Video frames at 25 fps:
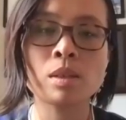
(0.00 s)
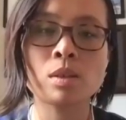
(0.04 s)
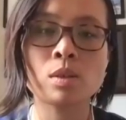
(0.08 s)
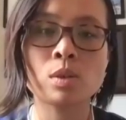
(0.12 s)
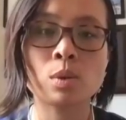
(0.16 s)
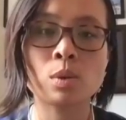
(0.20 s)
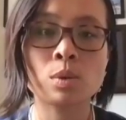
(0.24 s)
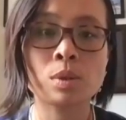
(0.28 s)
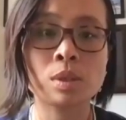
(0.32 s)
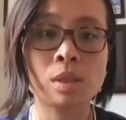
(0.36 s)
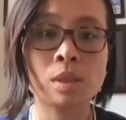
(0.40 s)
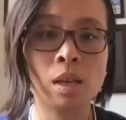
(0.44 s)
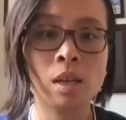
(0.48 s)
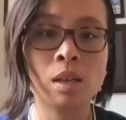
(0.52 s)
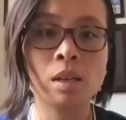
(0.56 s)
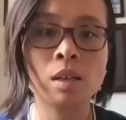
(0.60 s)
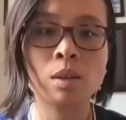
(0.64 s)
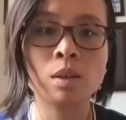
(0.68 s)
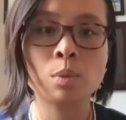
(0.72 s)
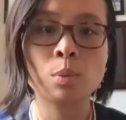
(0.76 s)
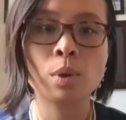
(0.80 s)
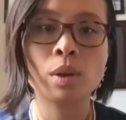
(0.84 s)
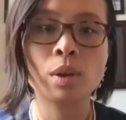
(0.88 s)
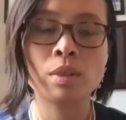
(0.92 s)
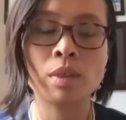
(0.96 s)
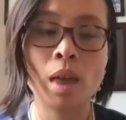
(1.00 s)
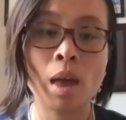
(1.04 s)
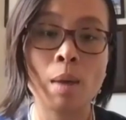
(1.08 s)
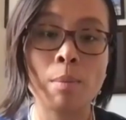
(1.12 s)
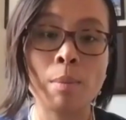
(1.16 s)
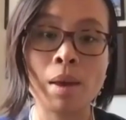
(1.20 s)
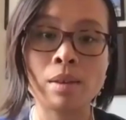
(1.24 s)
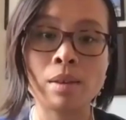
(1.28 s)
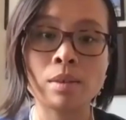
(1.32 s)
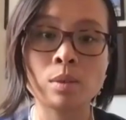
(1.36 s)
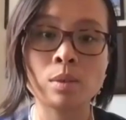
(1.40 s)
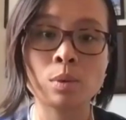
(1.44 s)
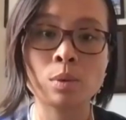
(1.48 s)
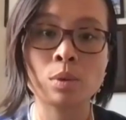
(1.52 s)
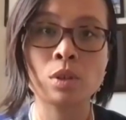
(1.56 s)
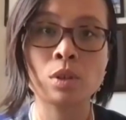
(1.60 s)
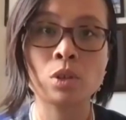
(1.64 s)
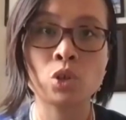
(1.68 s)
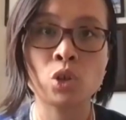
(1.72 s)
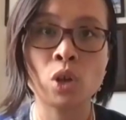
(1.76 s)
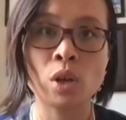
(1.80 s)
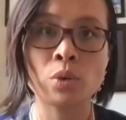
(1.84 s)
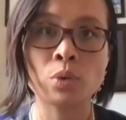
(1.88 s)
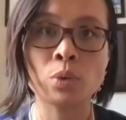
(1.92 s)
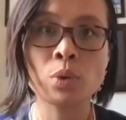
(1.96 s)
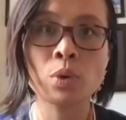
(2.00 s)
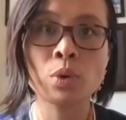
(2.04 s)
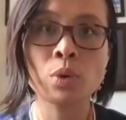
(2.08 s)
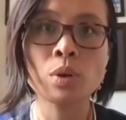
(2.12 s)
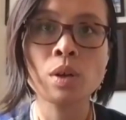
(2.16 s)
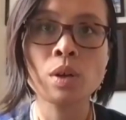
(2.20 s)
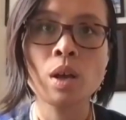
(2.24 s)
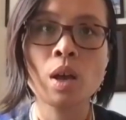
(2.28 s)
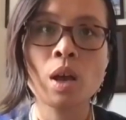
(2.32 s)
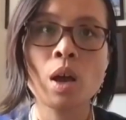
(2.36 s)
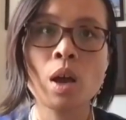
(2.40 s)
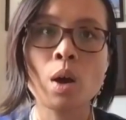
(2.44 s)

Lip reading: associated with MS or in general,